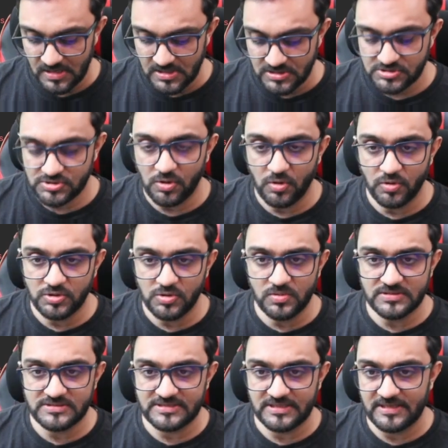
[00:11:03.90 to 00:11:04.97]
So you will
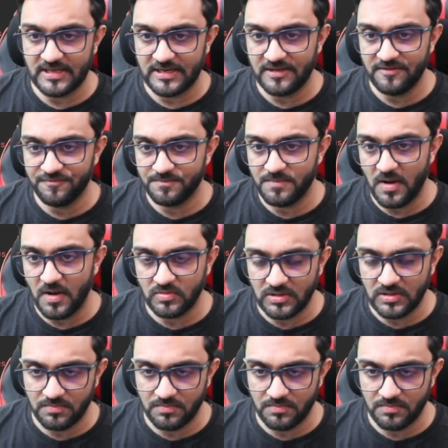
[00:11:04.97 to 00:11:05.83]
say that if bounding